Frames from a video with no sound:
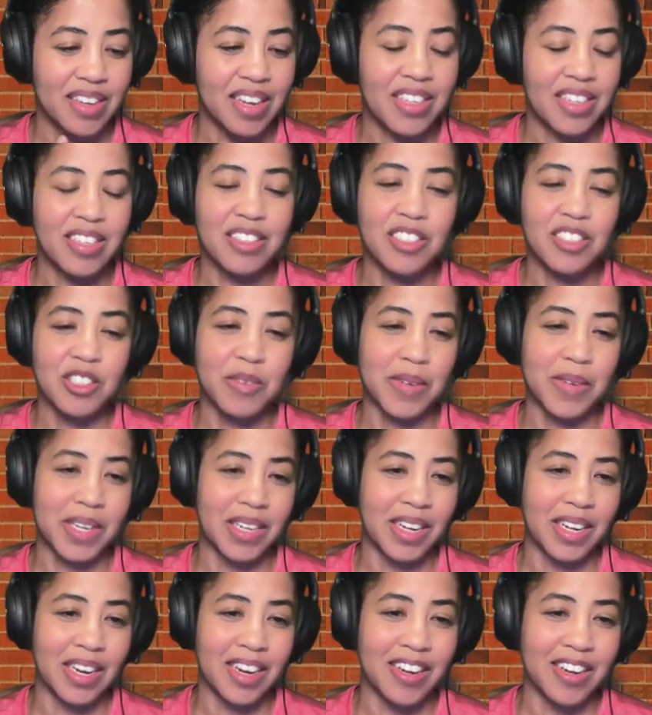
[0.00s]
told you about
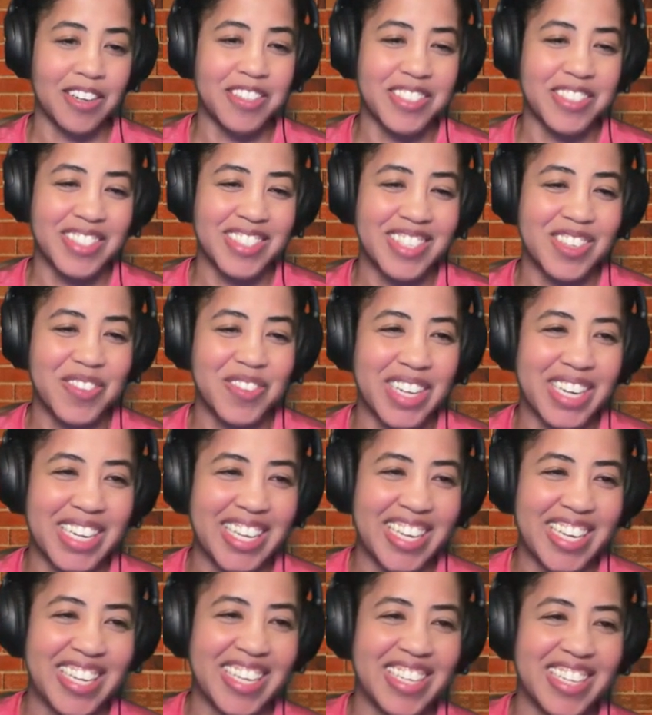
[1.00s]
how
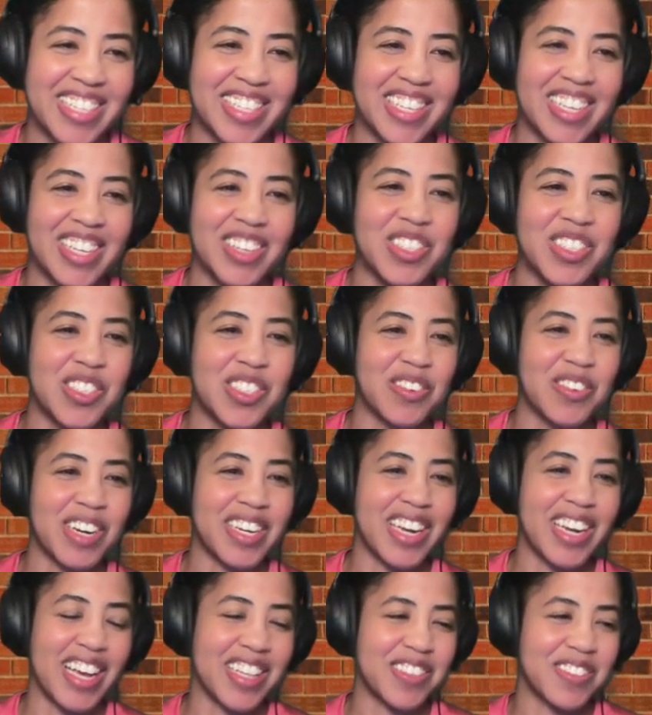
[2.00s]
it was around
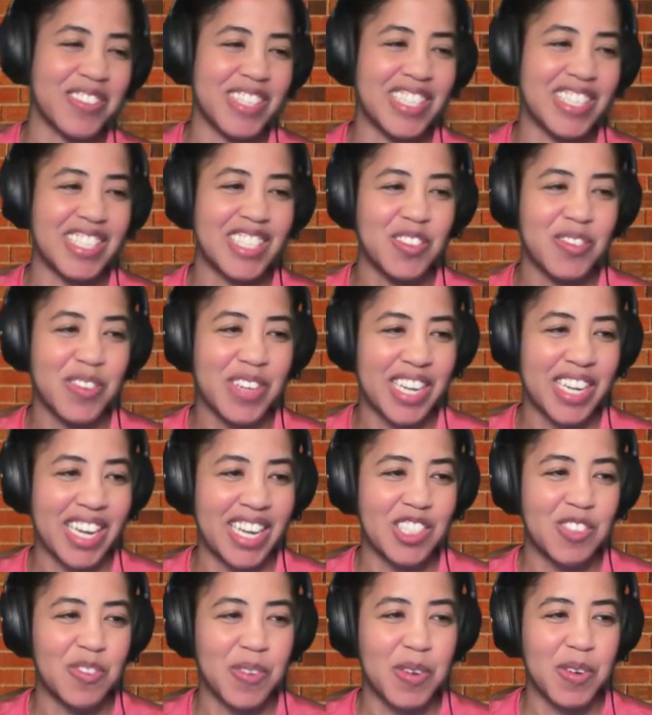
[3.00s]
Halloween and somebody
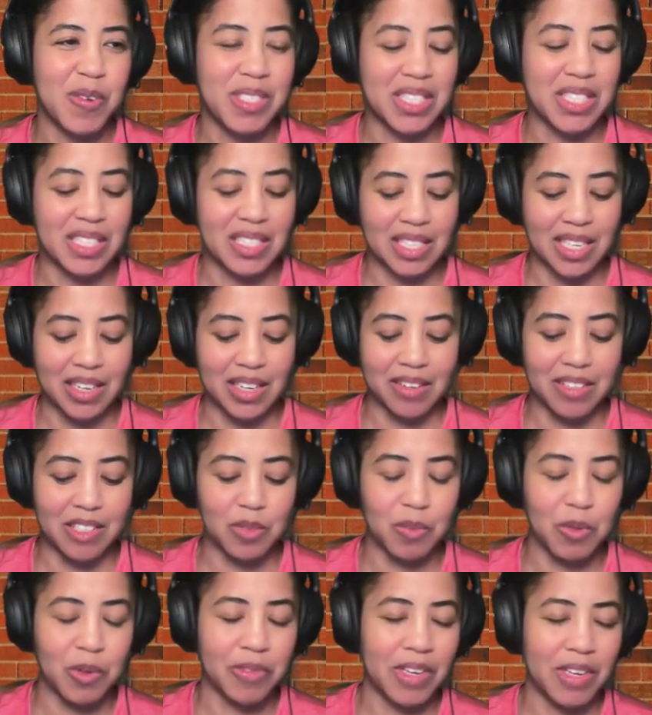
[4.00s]
asked me what's the scariest
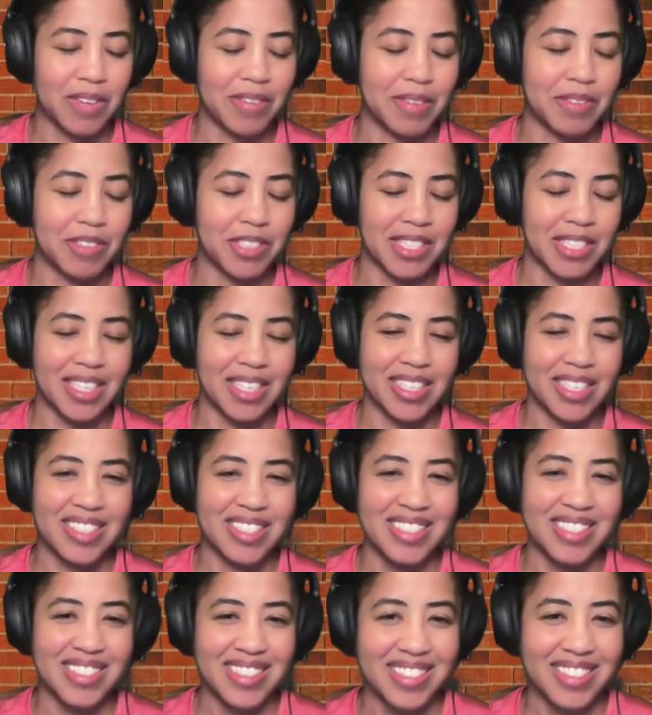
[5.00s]
movie I've ever seen.
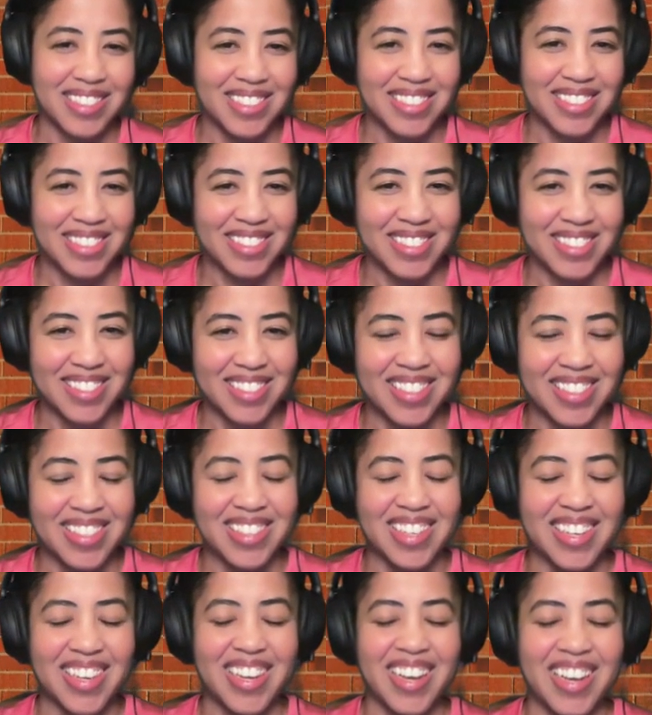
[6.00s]

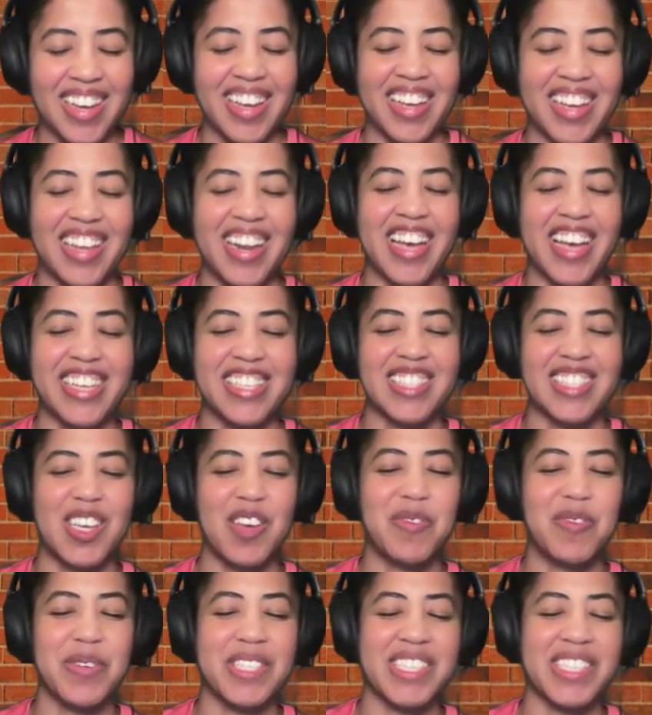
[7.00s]
And I
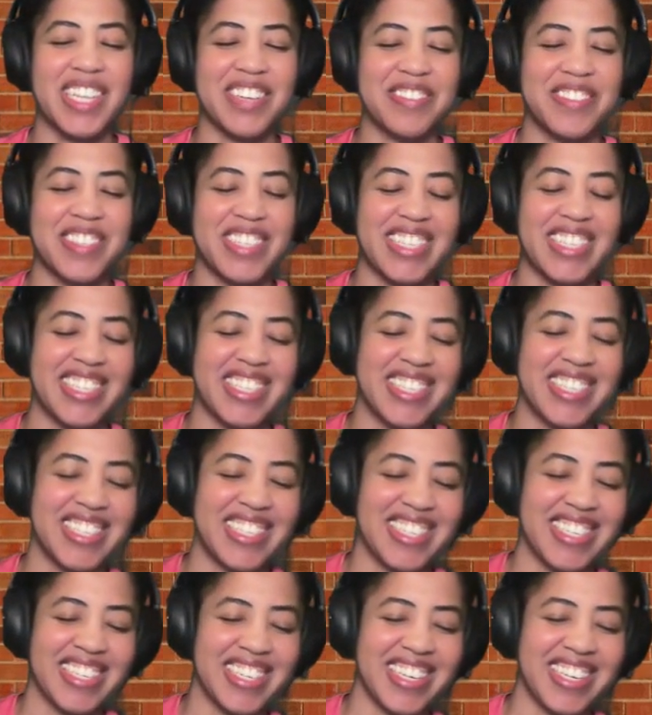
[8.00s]
said Beloved.
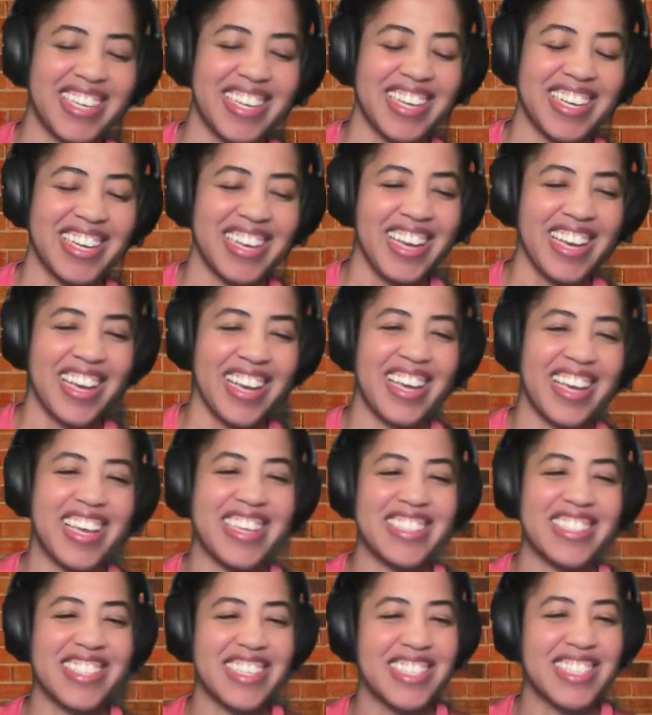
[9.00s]
And
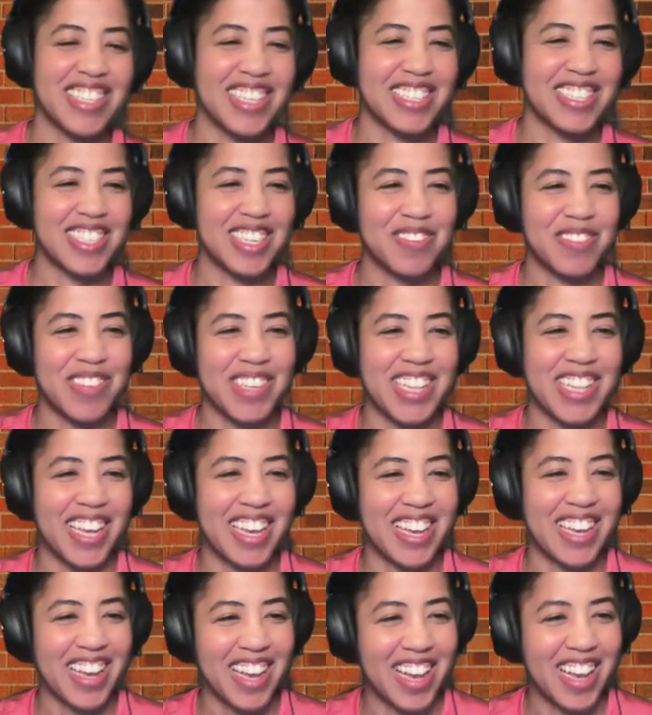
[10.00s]
he just looked at me
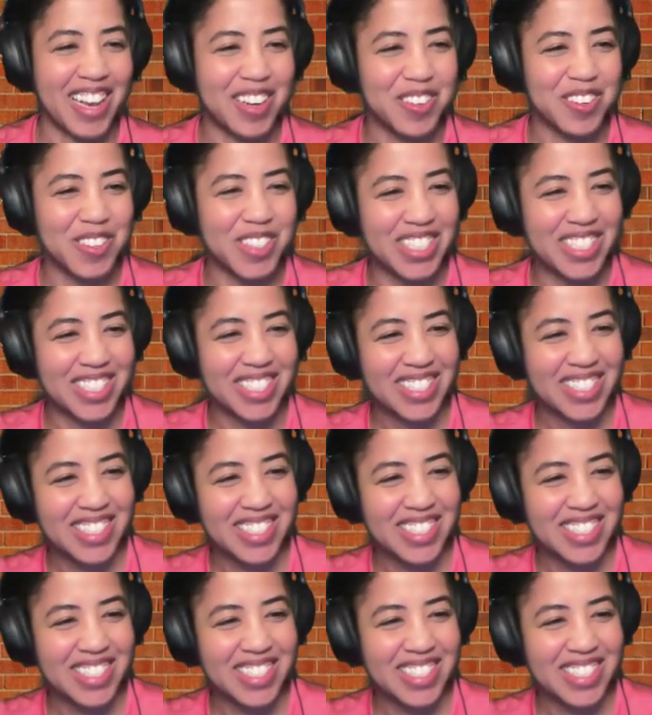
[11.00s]
like I was